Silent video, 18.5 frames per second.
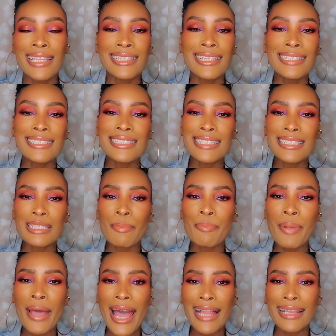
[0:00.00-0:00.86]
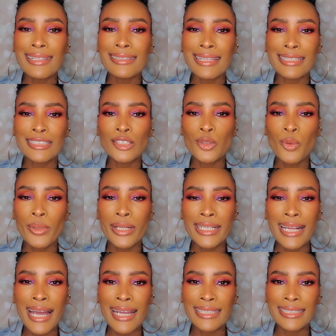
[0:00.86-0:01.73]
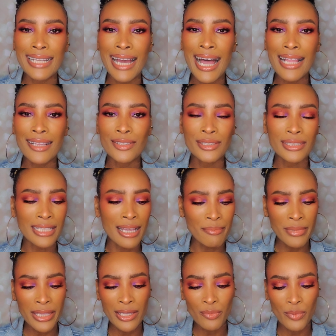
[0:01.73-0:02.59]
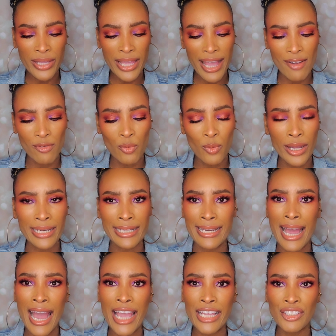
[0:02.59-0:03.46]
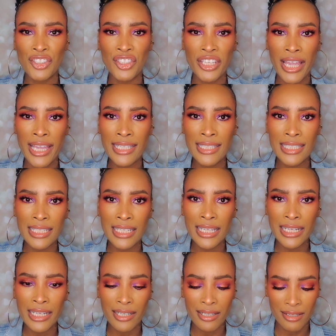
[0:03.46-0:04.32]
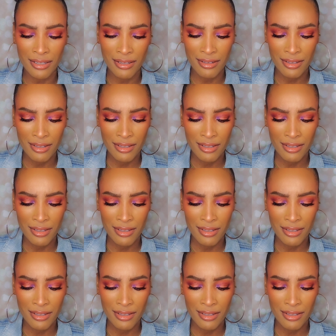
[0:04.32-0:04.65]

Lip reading: This is a palette that's $29. I mean, we have what, 9 shades in here?